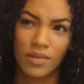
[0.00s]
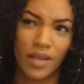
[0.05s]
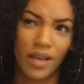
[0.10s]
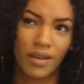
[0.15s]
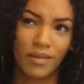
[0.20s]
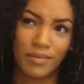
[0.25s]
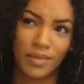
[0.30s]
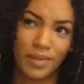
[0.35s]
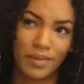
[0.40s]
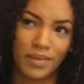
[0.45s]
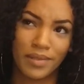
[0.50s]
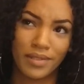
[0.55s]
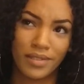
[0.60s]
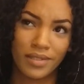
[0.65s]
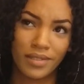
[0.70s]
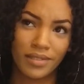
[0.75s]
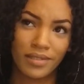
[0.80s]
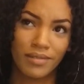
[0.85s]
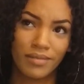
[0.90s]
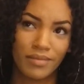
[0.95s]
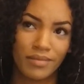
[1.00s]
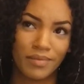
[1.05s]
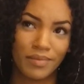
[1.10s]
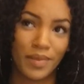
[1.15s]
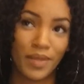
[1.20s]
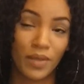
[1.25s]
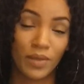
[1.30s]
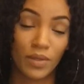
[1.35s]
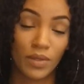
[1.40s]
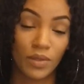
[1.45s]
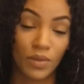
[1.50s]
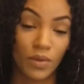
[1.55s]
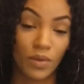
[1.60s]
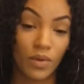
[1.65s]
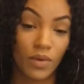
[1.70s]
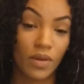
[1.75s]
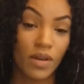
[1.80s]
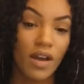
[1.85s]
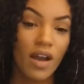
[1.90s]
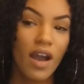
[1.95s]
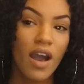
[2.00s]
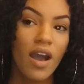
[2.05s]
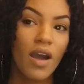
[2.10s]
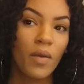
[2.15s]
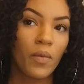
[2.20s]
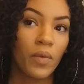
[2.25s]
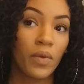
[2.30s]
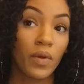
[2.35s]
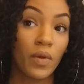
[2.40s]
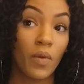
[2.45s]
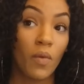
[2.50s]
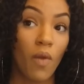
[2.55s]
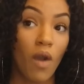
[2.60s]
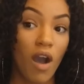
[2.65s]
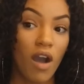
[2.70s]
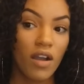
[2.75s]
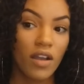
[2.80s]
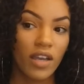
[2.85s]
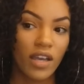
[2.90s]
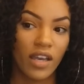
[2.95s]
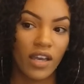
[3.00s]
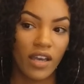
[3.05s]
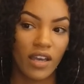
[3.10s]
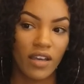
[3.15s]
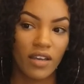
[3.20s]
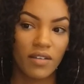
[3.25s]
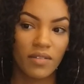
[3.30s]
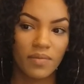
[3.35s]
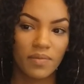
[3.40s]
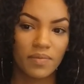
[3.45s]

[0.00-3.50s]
like maybe I was middle school, we were walking